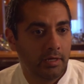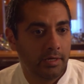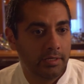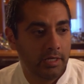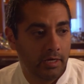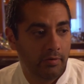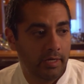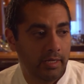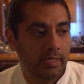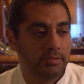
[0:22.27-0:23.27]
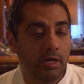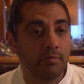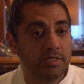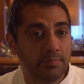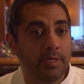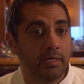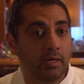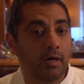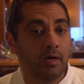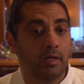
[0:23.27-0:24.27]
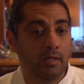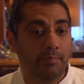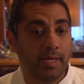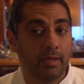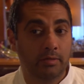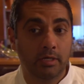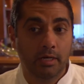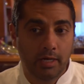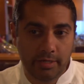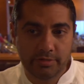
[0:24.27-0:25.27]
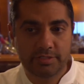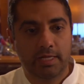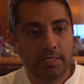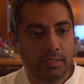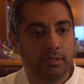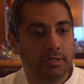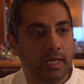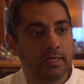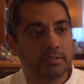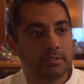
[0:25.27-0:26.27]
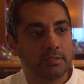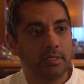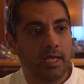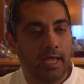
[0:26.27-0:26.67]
uh, you know, it, it's always been all about understanding your guests,